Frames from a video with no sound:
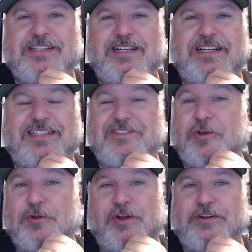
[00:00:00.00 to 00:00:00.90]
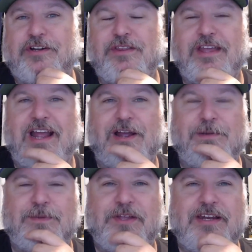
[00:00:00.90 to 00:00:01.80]
it's no longer there,
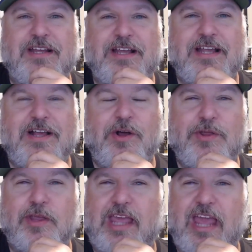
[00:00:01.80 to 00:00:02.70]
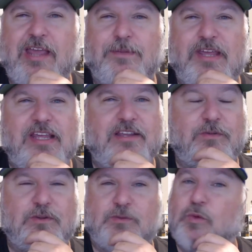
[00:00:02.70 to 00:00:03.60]
but the KB's
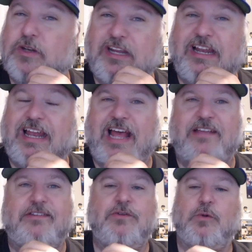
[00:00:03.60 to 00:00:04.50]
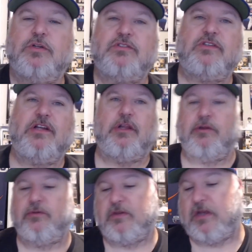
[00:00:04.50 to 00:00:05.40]
was one of the last stores to
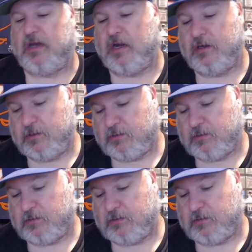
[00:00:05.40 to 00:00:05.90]
close in there.